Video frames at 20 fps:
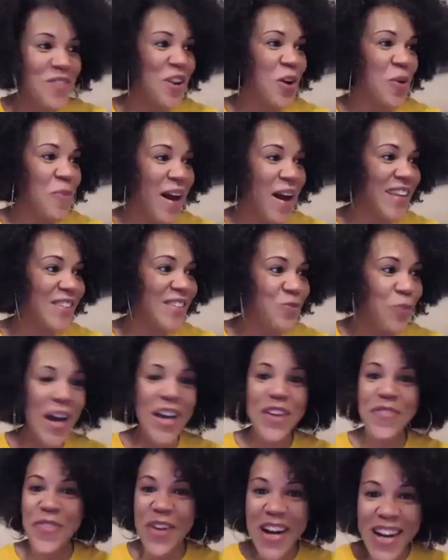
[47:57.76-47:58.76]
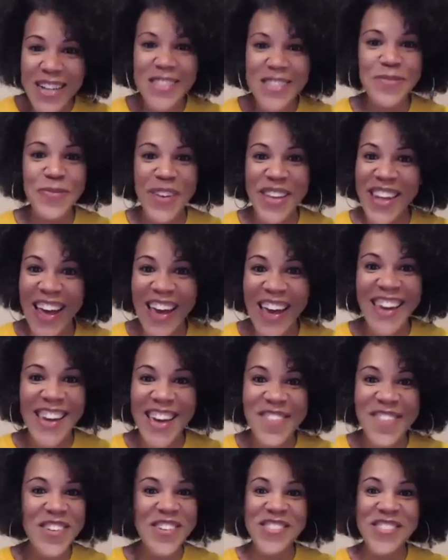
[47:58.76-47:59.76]
nobody's wife or husband. Like
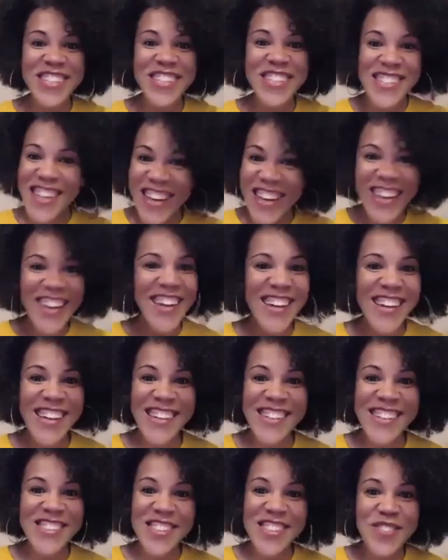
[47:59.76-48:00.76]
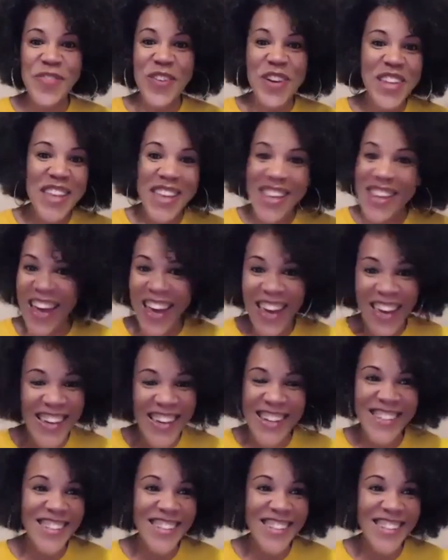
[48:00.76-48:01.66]
if you just it's just really like